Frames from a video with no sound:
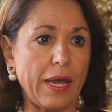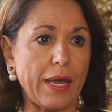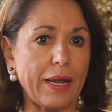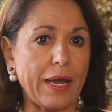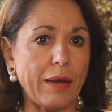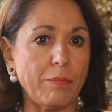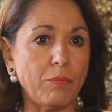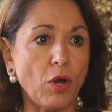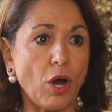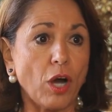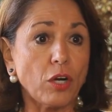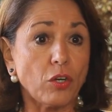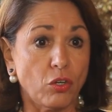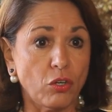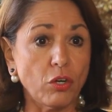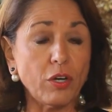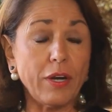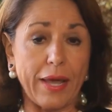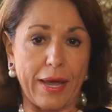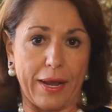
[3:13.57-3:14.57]
and I'm not
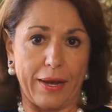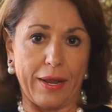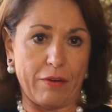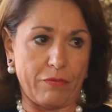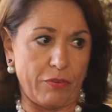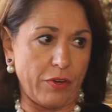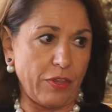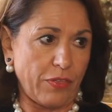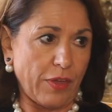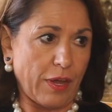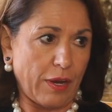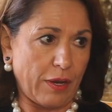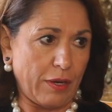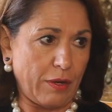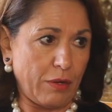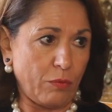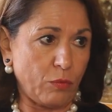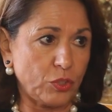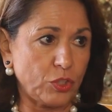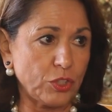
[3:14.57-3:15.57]
good at everything,
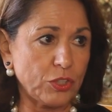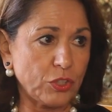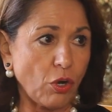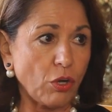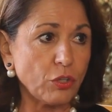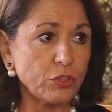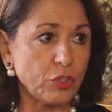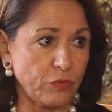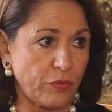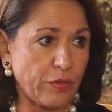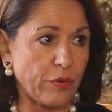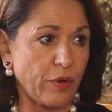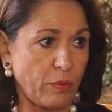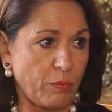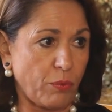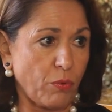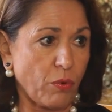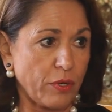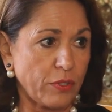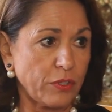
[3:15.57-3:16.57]
which is also very
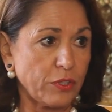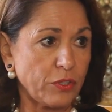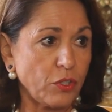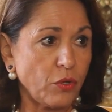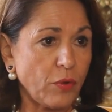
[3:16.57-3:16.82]
important.